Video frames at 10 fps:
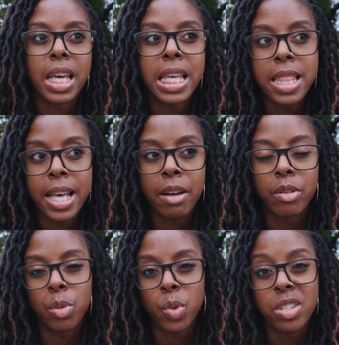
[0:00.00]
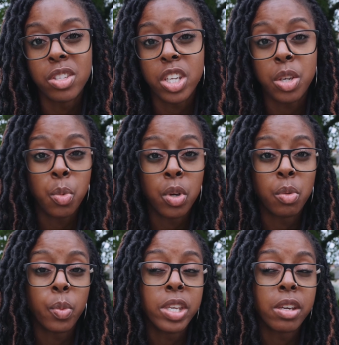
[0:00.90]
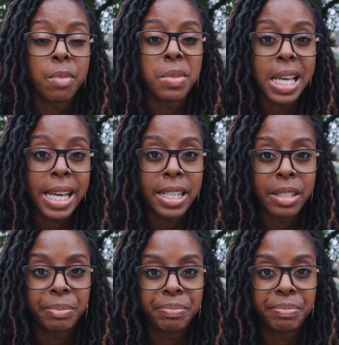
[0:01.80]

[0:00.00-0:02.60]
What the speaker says: in there are the ones that you want when you come to edit.